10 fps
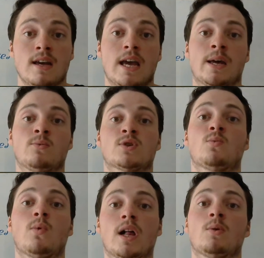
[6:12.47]
it was
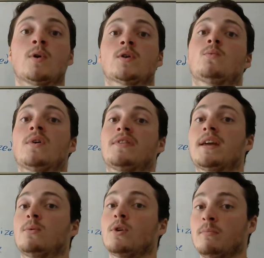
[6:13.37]
well worth what they
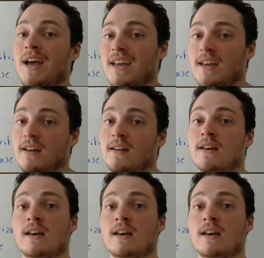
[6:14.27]
were paying.